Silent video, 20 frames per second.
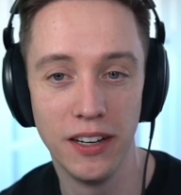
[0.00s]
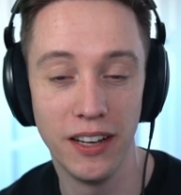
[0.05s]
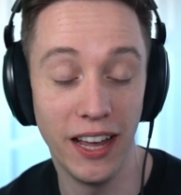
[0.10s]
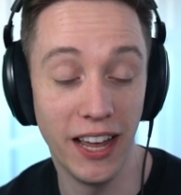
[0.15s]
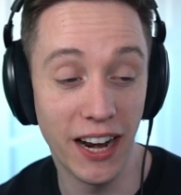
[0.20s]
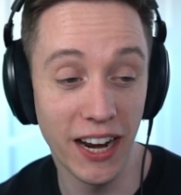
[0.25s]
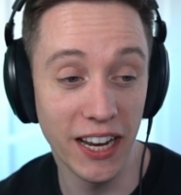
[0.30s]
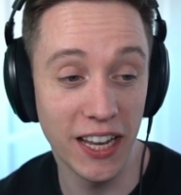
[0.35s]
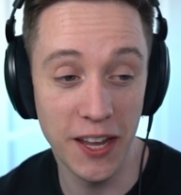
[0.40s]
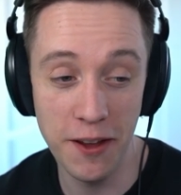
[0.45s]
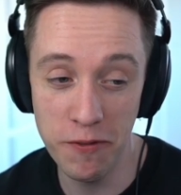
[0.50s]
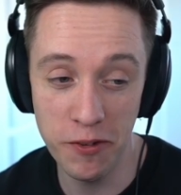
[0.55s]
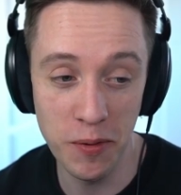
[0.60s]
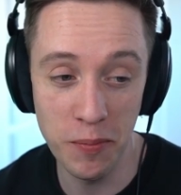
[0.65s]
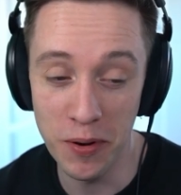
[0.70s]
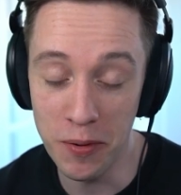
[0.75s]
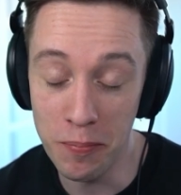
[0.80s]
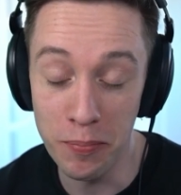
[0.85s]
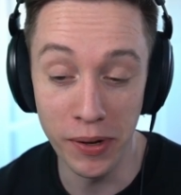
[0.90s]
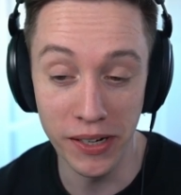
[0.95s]
And I give
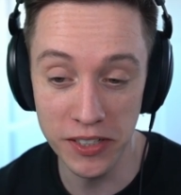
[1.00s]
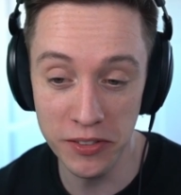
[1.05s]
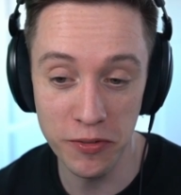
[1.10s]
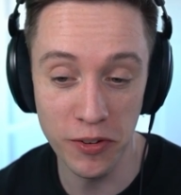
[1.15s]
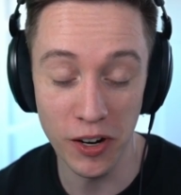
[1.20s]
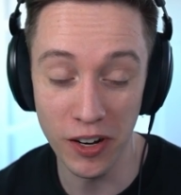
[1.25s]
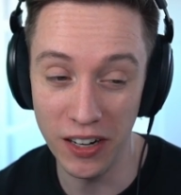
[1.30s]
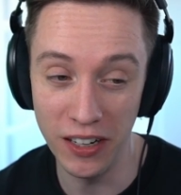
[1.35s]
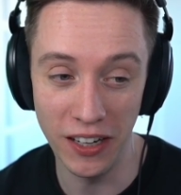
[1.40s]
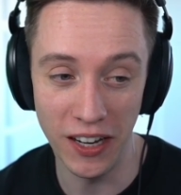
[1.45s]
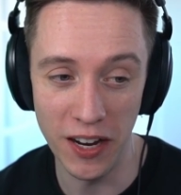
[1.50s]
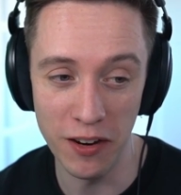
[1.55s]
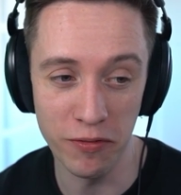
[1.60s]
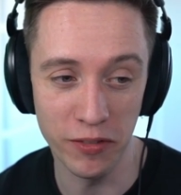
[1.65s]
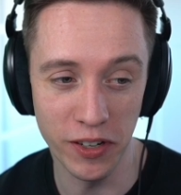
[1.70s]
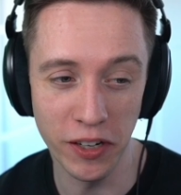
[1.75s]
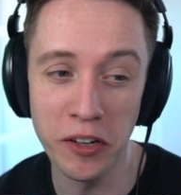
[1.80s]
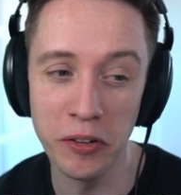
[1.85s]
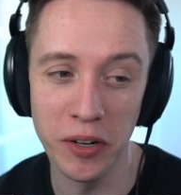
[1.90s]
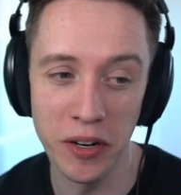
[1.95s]
them the best life
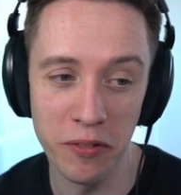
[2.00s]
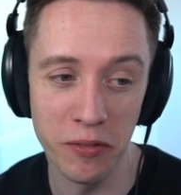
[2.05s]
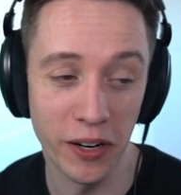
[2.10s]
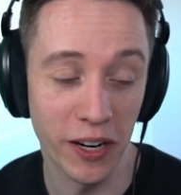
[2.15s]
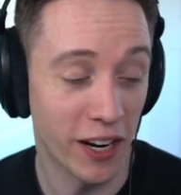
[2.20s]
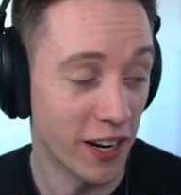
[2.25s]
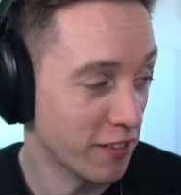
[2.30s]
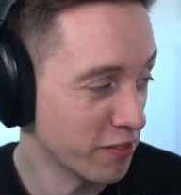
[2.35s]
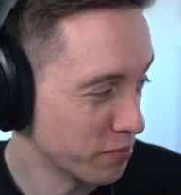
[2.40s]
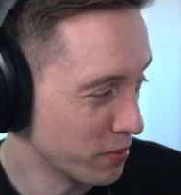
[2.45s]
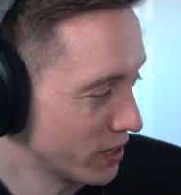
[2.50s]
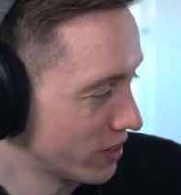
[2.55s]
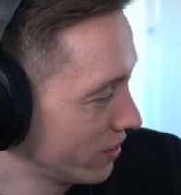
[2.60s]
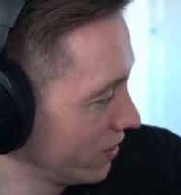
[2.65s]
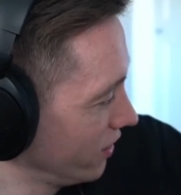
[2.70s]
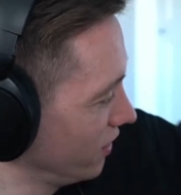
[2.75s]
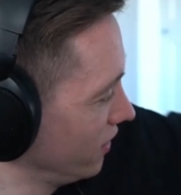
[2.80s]
they could ever have, man.